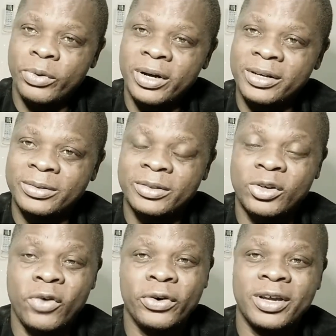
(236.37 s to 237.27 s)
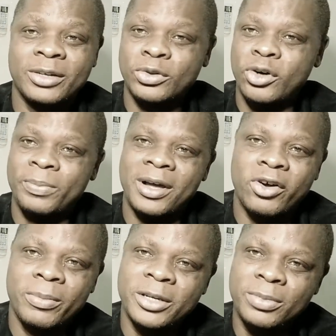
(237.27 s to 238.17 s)
Well, don't forget to drop your
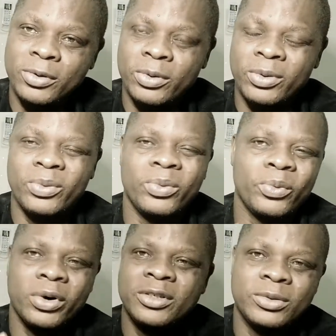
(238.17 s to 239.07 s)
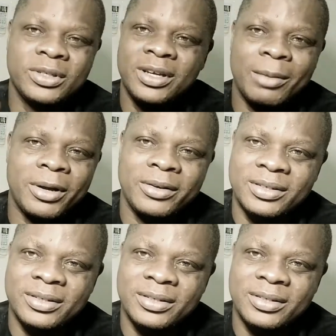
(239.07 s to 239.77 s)
comment below. What do you think about